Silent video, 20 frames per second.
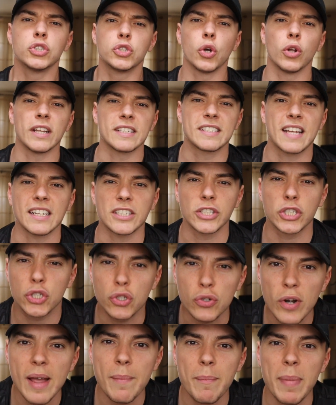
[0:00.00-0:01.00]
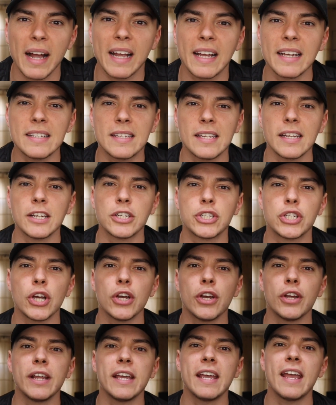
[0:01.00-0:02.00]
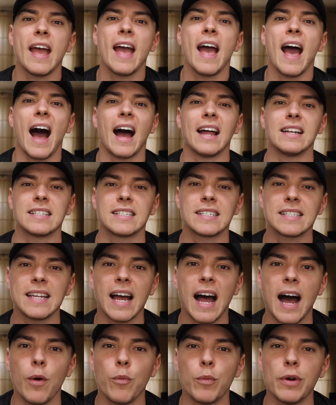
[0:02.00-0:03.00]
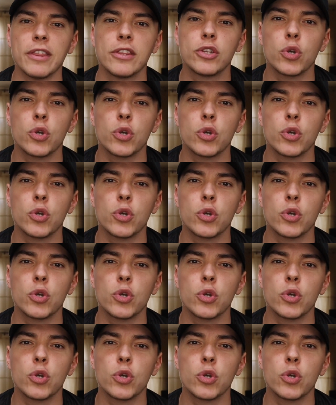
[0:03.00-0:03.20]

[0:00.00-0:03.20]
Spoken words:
So let's get straight back into the journey and start with